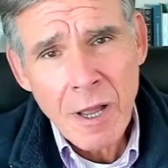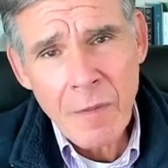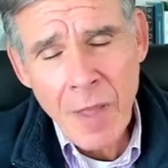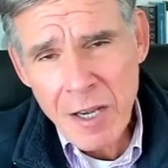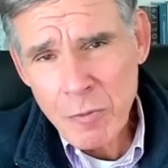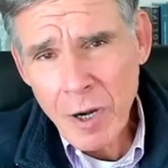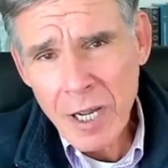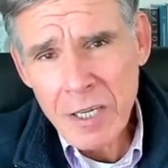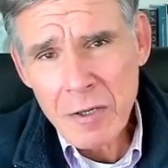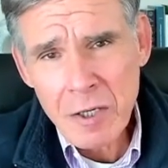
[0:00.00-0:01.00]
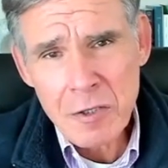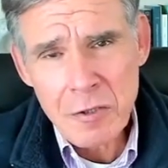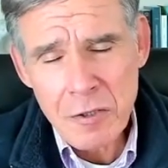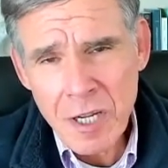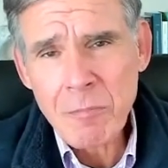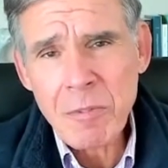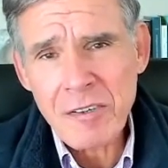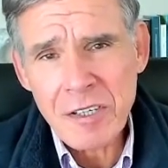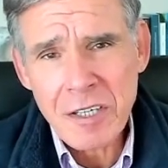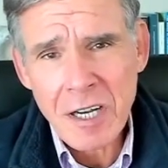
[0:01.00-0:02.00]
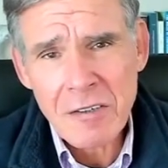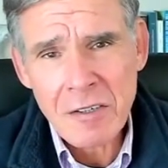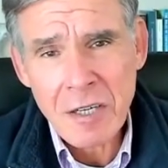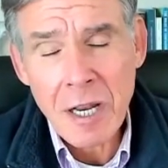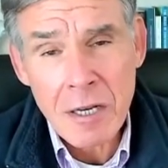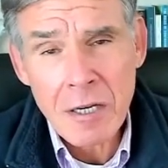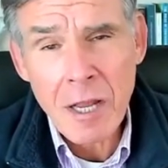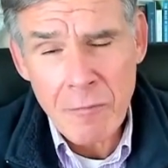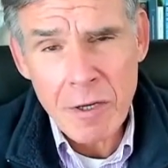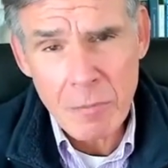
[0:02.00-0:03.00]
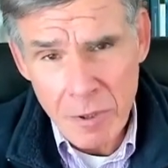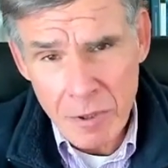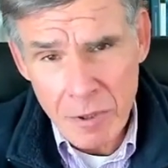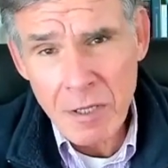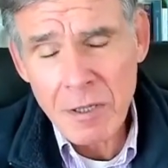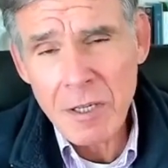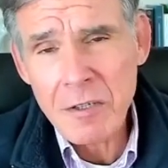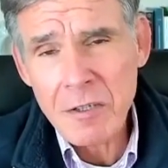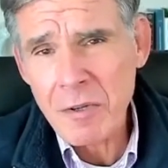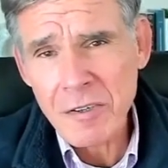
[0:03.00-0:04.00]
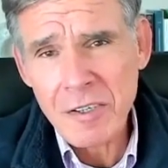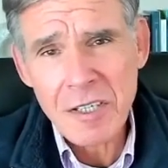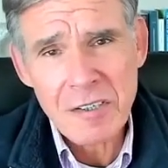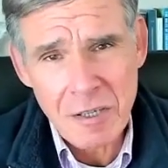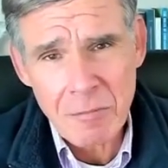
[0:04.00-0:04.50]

And that's why it should not be seen as an inevitability. It should be seen as